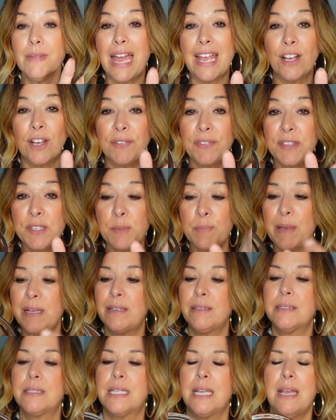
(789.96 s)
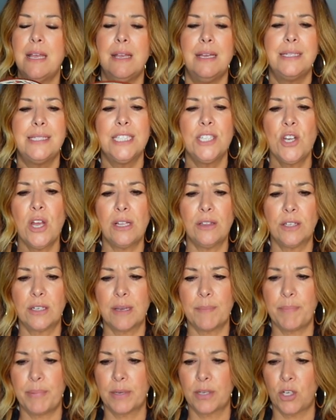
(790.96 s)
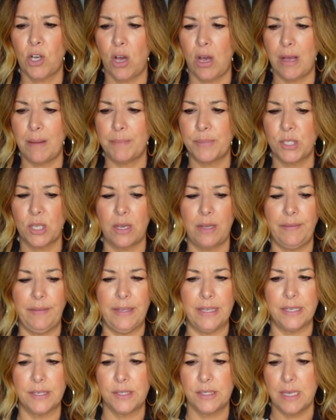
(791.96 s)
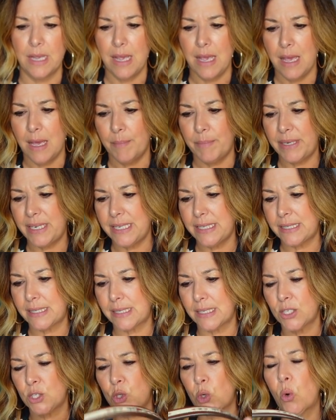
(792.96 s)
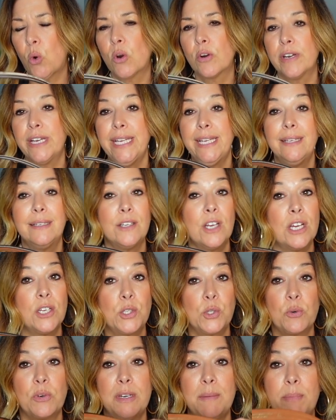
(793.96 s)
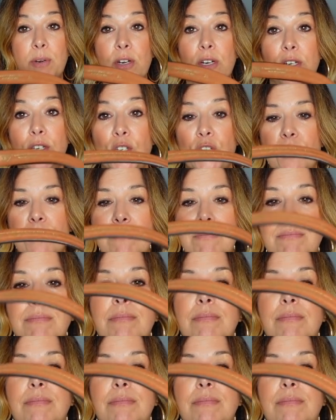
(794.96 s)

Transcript: I got this belt. Did not look up comps on this, but it's Tory, not Tory Burch.